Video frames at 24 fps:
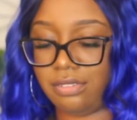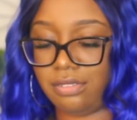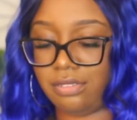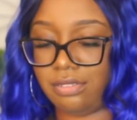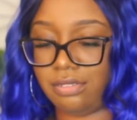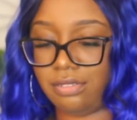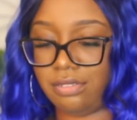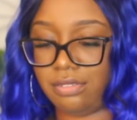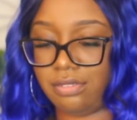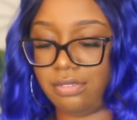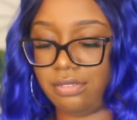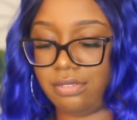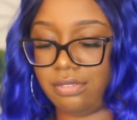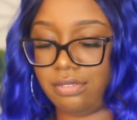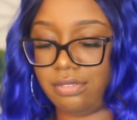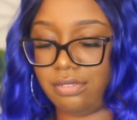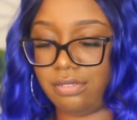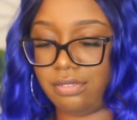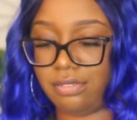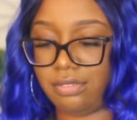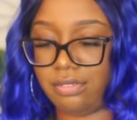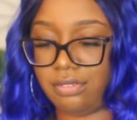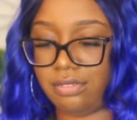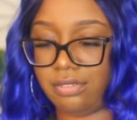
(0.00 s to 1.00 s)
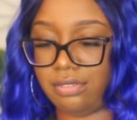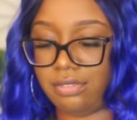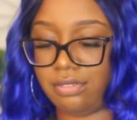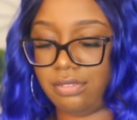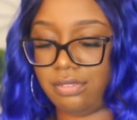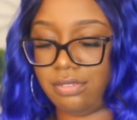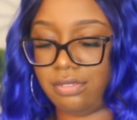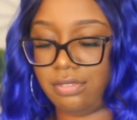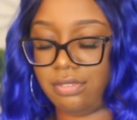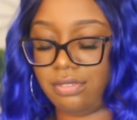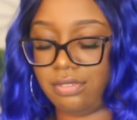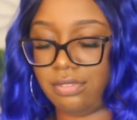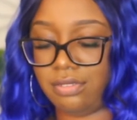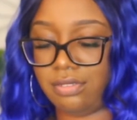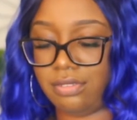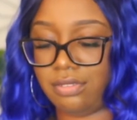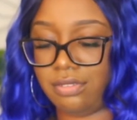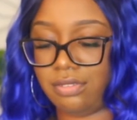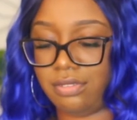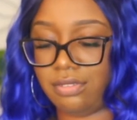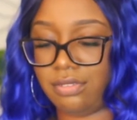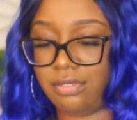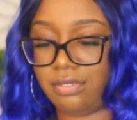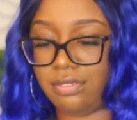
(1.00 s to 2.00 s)

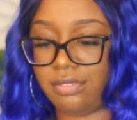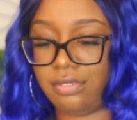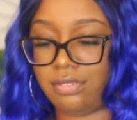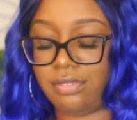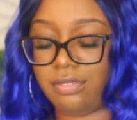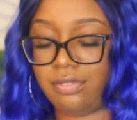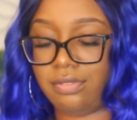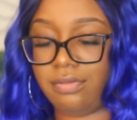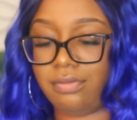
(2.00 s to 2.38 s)
No one is speaking in this clip.